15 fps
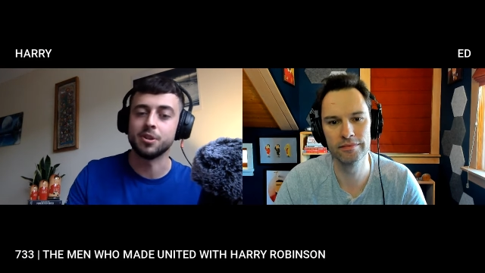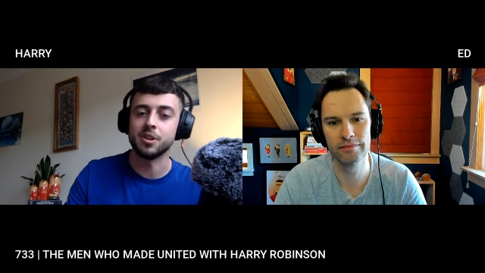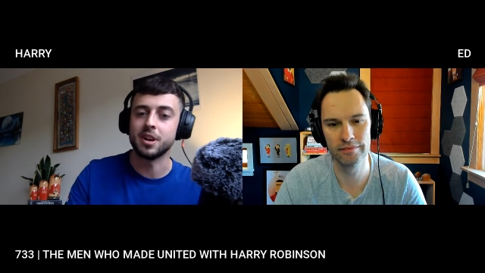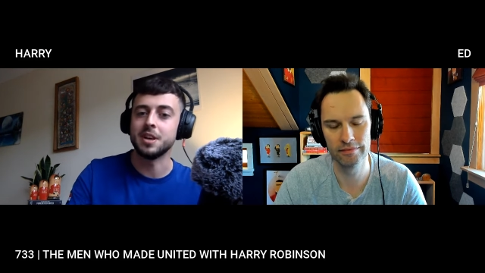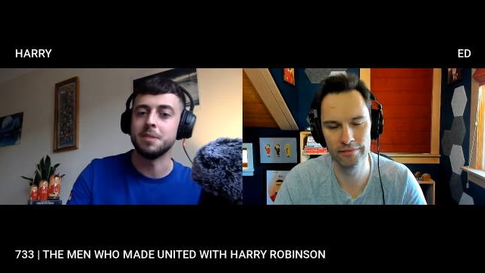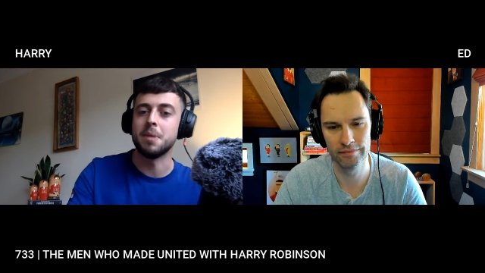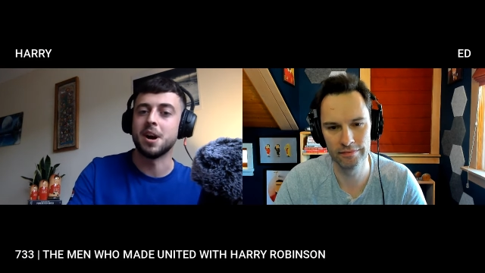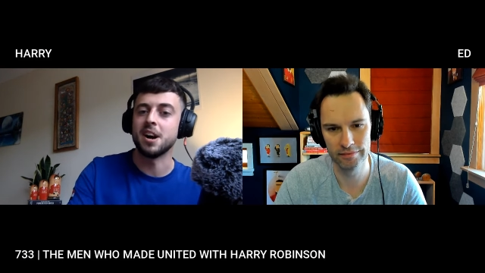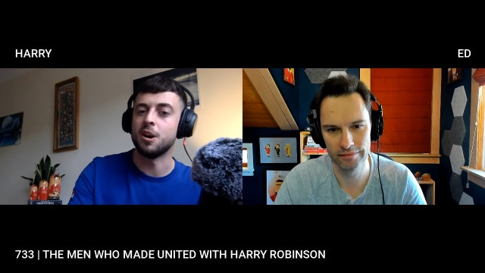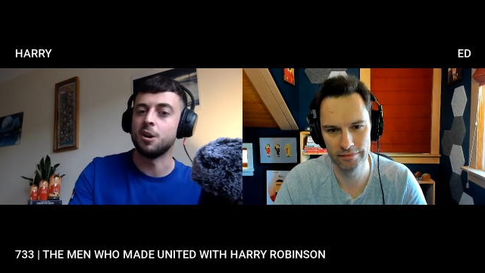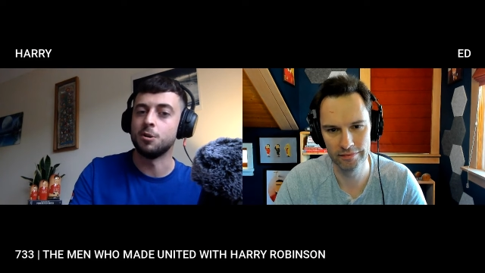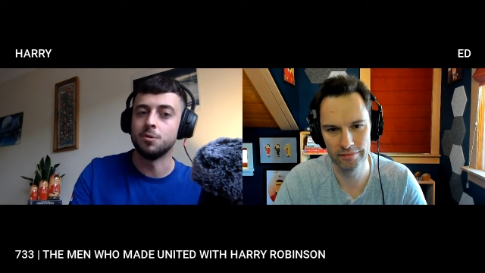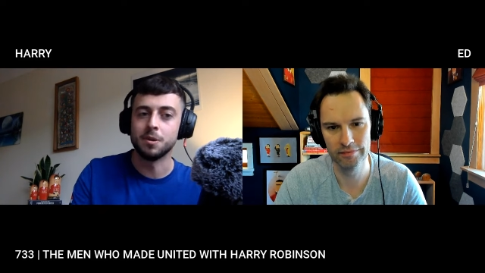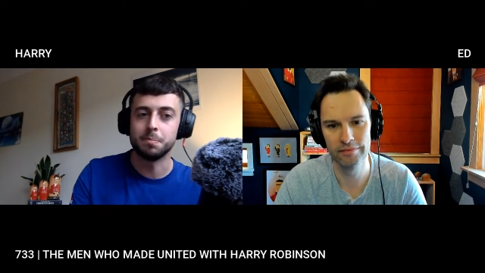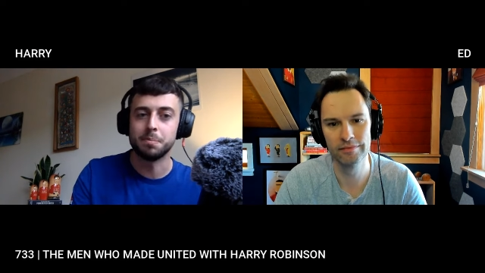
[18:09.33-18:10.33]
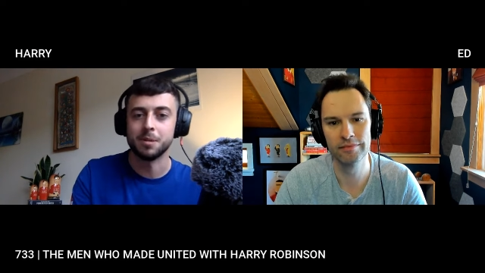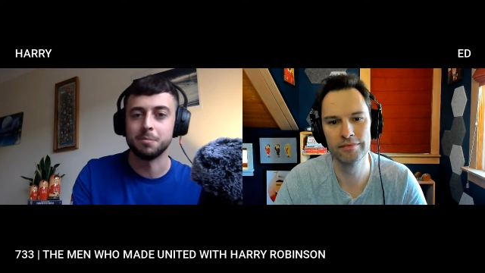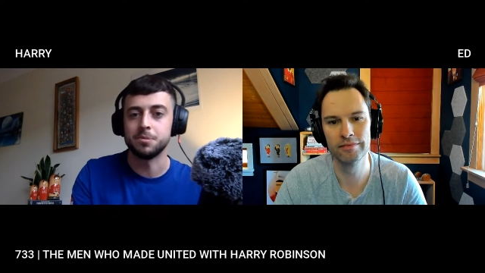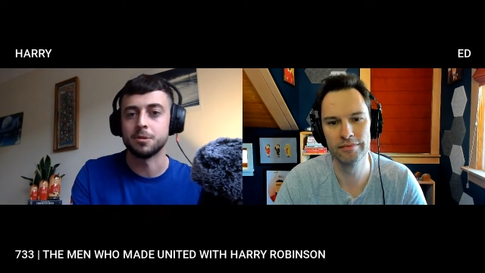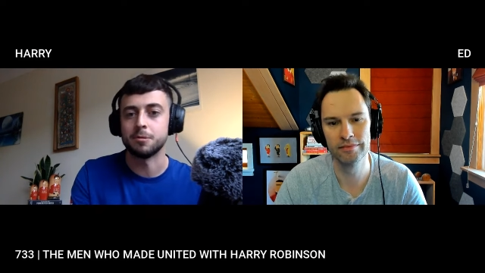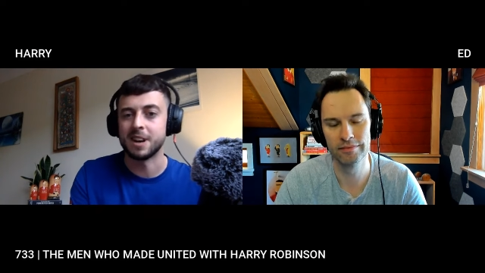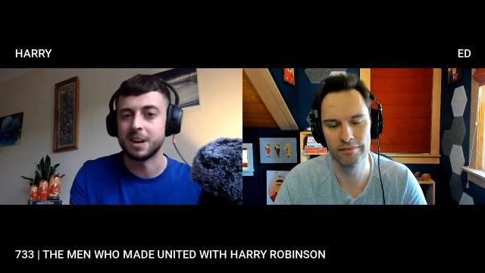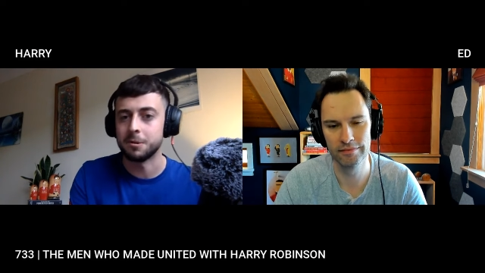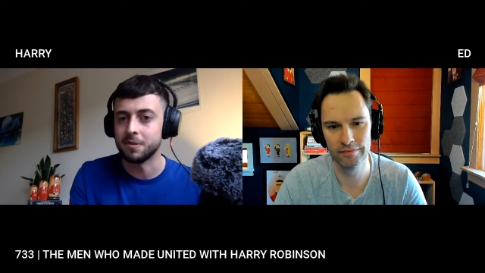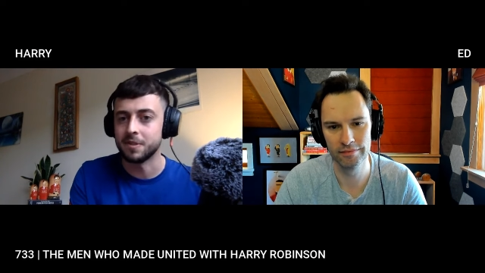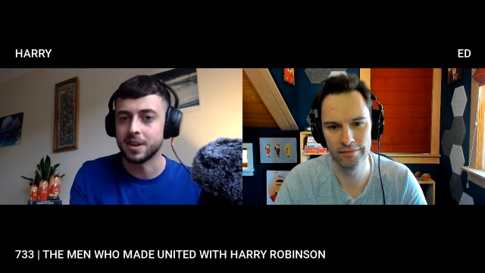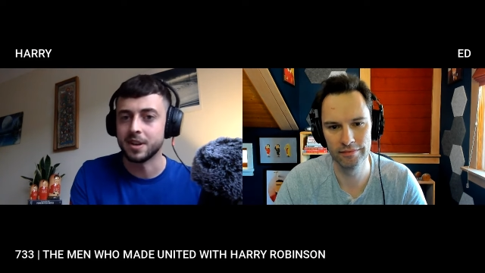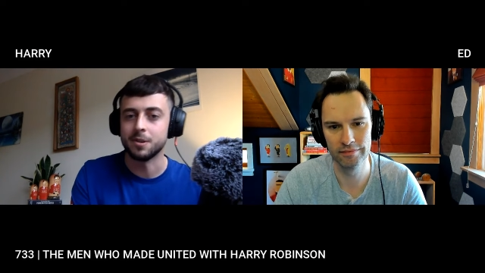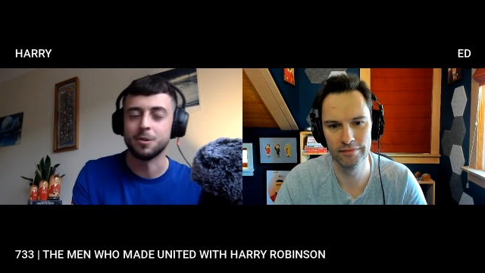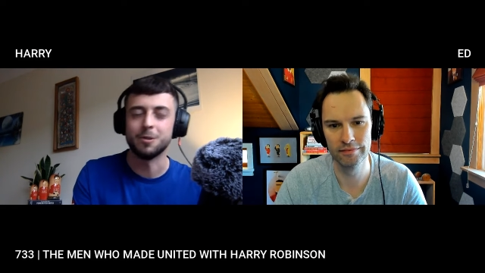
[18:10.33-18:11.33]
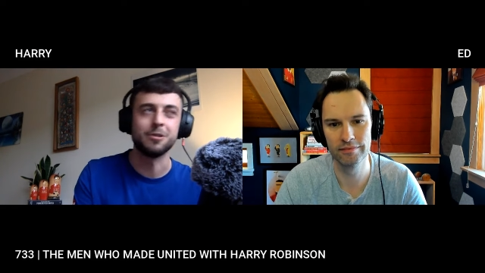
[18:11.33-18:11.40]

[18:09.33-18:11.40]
Speaker 1: or that he might own the pubs around it,